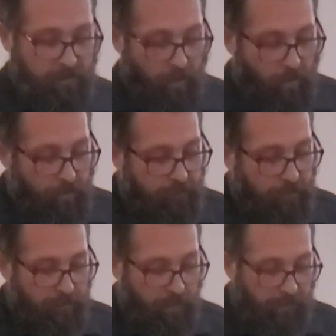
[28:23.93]
The heart of
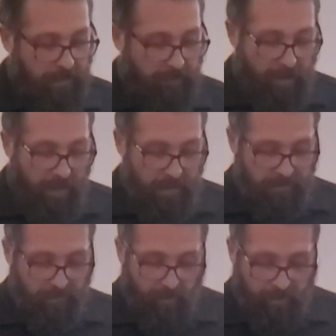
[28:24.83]
humility
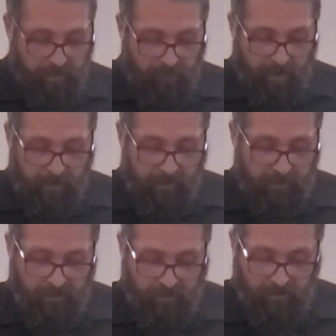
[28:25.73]
lies in undivided
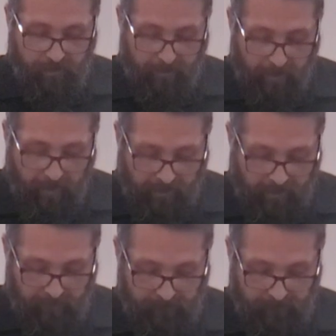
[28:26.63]
attention to God